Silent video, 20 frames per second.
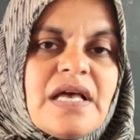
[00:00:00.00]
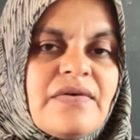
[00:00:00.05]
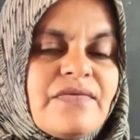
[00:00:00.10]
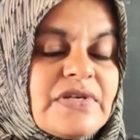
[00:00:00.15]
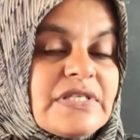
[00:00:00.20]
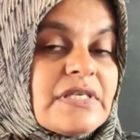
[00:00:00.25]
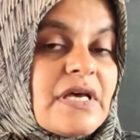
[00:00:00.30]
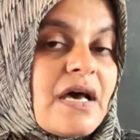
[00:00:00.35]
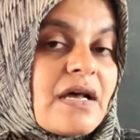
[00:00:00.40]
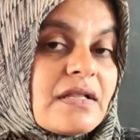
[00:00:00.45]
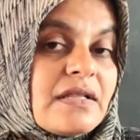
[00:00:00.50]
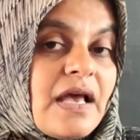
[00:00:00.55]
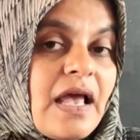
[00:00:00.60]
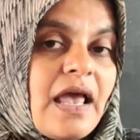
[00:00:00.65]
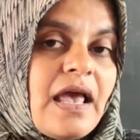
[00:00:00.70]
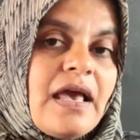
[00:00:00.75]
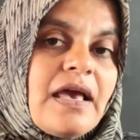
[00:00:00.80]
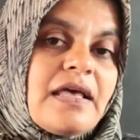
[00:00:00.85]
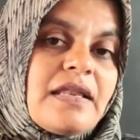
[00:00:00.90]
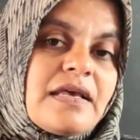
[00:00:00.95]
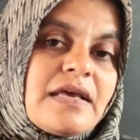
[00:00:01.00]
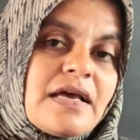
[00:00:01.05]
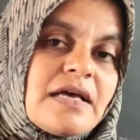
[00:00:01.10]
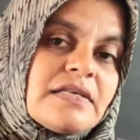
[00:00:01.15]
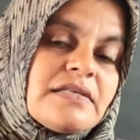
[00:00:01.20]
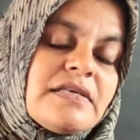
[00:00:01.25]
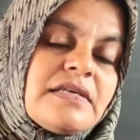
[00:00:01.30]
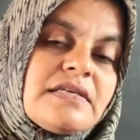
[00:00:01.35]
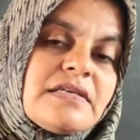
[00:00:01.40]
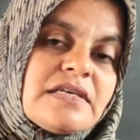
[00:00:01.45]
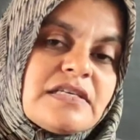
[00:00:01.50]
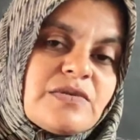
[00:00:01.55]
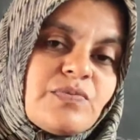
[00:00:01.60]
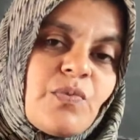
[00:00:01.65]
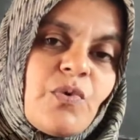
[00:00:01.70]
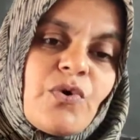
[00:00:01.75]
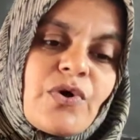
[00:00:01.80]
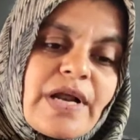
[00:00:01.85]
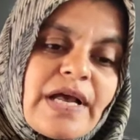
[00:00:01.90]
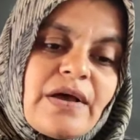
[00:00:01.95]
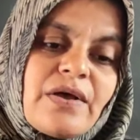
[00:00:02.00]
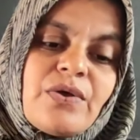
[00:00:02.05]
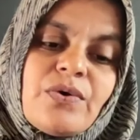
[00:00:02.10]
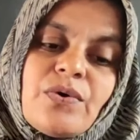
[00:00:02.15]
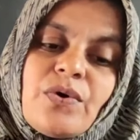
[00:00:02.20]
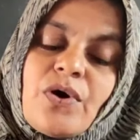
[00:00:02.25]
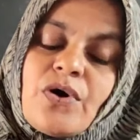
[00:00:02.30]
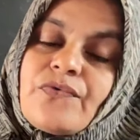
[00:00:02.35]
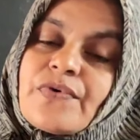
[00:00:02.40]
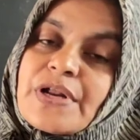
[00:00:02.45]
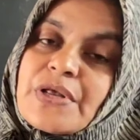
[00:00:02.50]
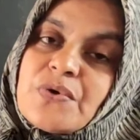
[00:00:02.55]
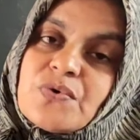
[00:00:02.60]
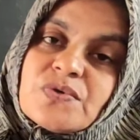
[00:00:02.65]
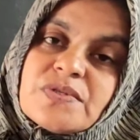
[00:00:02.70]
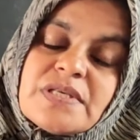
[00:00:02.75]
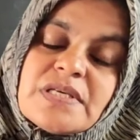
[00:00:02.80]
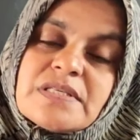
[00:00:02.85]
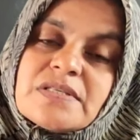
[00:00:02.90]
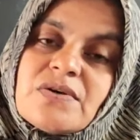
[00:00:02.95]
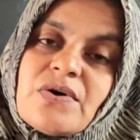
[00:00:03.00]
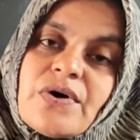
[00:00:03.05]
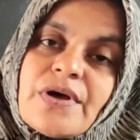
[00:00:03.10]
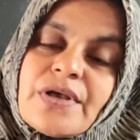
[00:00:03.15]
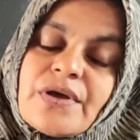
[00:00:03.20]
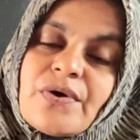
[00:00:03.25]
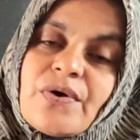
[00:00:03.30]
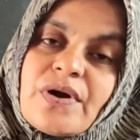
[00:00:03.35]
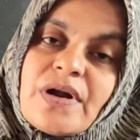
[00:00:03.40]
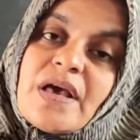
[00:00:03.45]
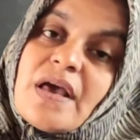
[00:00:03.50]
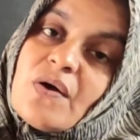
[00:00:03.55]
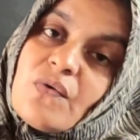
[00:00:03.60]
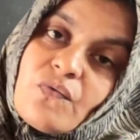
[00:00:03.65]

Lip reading: which are the areas it is more overuse is going on,